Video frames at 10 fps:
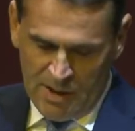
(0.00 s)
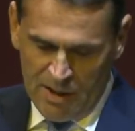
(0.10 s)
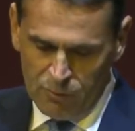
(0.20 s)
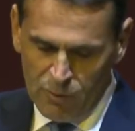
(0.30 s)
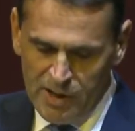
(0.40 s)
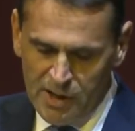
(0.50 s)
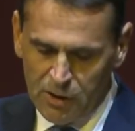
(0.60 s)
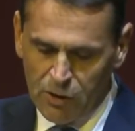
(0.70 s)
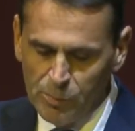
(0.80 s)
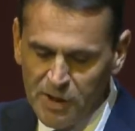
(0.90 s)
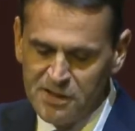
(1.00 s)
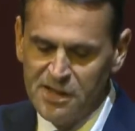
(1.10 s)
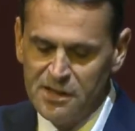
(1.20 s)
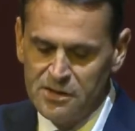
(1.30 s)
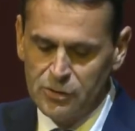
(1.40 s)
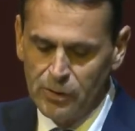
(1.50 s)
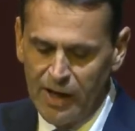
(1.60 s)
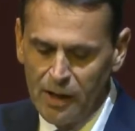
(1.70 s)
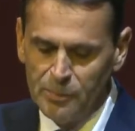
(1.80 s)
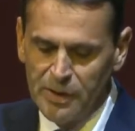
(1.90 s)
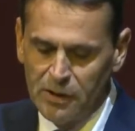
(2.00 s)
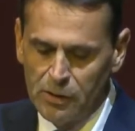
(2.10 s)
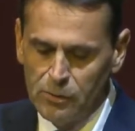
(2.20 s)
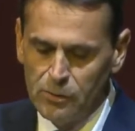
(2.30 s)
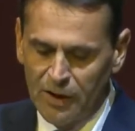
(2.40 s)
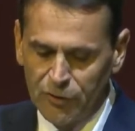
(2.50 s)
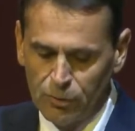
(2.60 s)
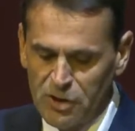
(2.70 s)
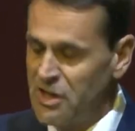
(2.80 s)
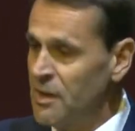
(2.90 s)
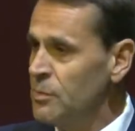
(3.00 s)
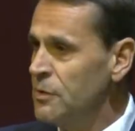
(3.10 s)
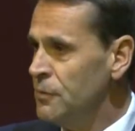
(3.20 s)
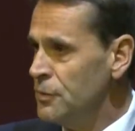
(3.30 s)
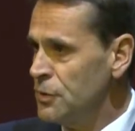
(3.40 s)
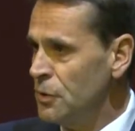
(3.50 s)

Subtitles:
and we are committed to helping you as we shape the future